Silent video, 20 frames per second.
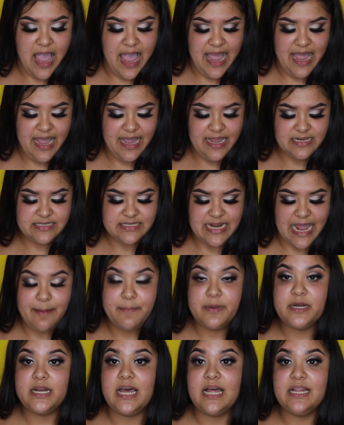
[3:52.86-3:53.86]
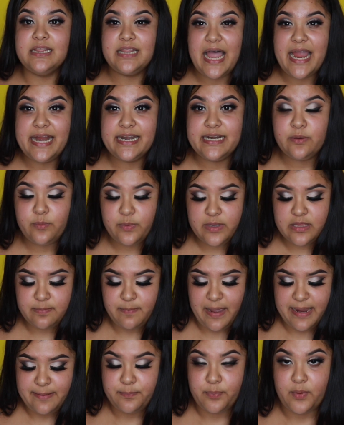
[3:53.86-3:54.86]
and I'm gonna align it with
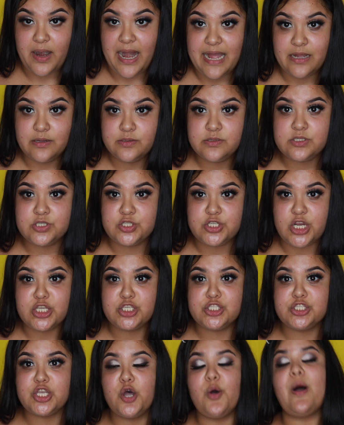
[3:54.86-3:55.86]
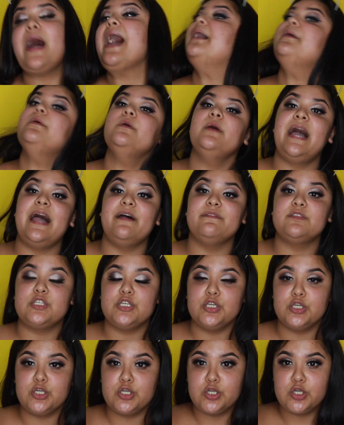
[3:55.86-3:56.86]
my brows just so I won't have
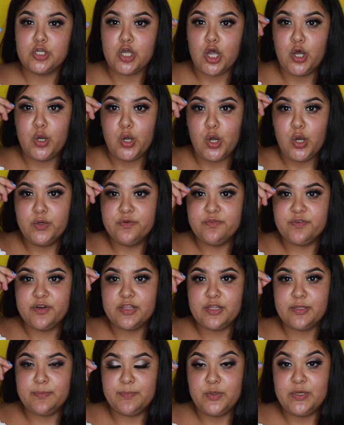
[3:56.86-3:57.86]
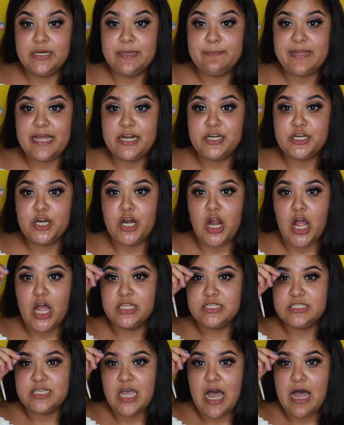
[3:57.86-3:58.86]
to go over the beauty blender
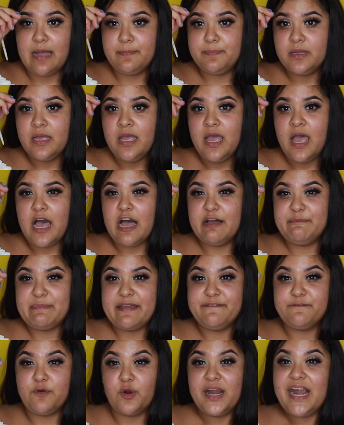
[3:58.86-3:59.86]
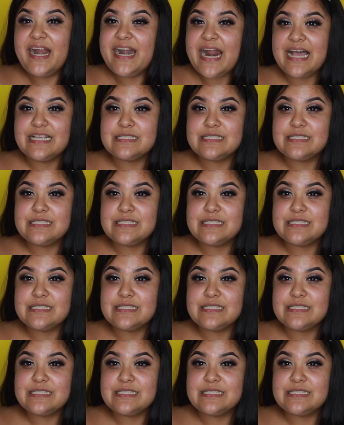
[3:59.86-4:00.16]
on top of my forehead